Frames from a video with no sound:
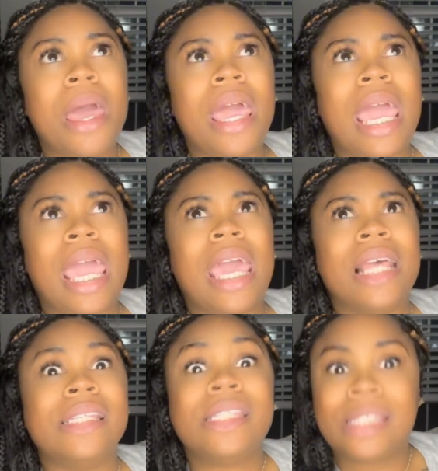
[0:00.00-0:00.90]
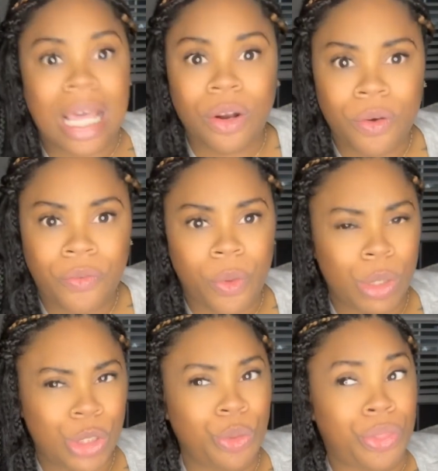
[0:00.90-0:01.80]
and settle for
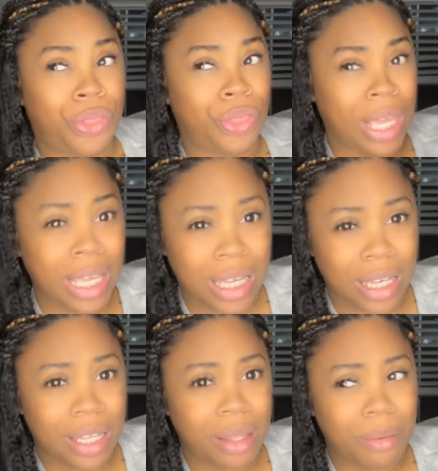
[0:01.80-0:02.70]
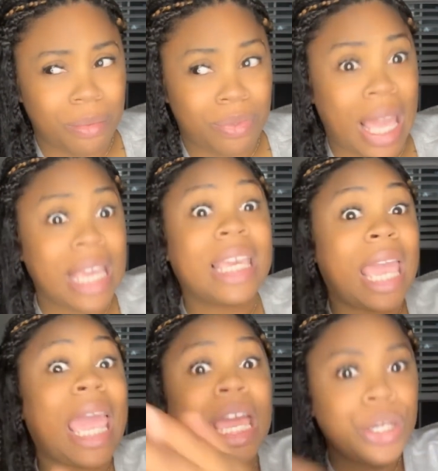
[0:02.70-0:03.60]
what you think they
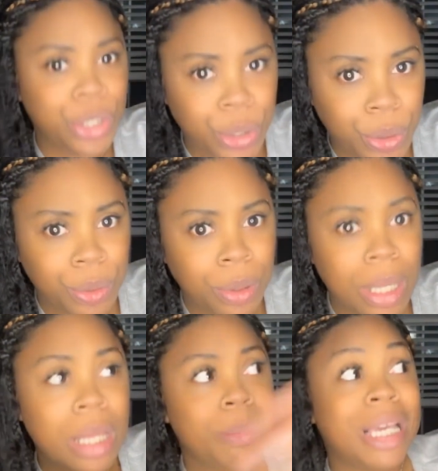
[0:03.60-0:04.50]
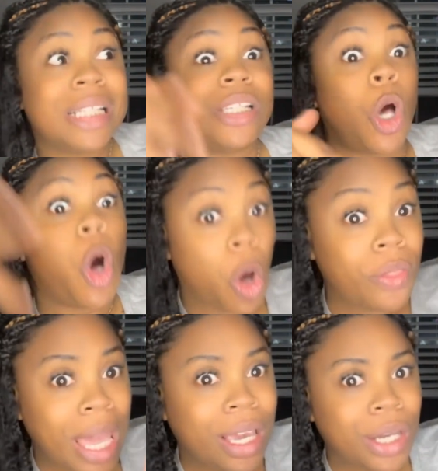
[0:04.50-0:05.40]
can do because it's all
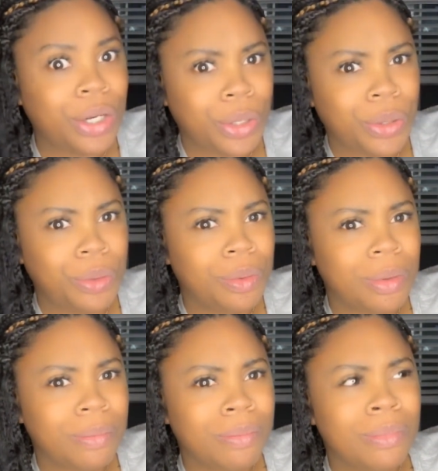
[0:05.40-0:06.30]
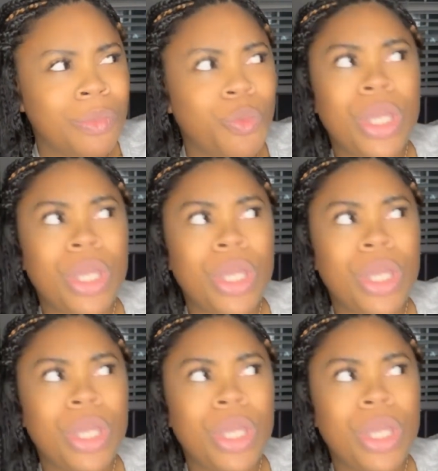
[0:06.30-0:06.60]
they can do when